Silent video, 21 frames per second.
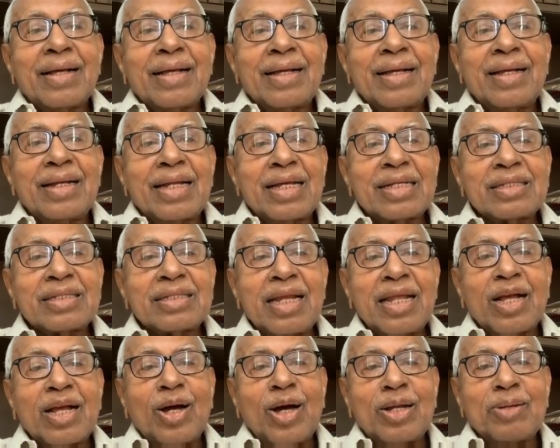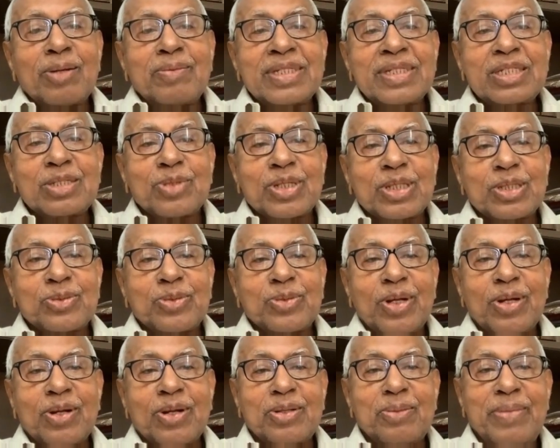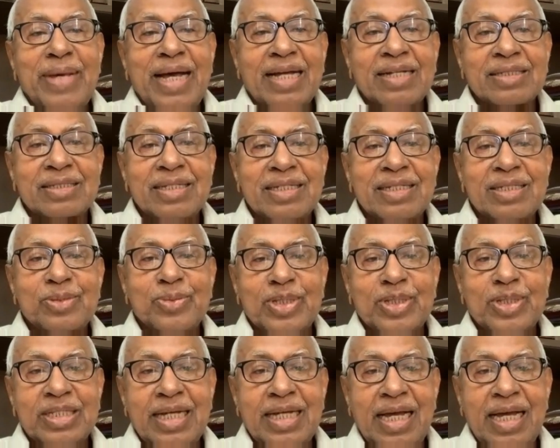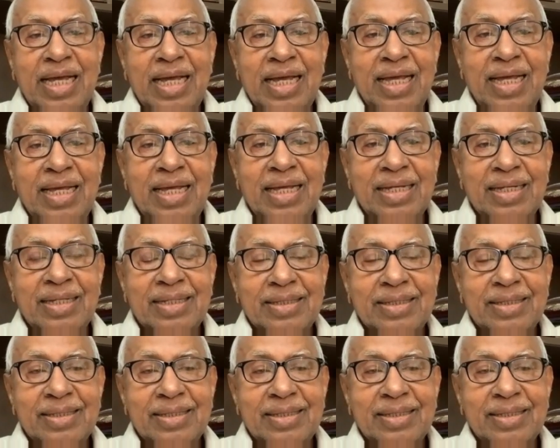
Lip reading: Industrial Economist was one of the magazines which I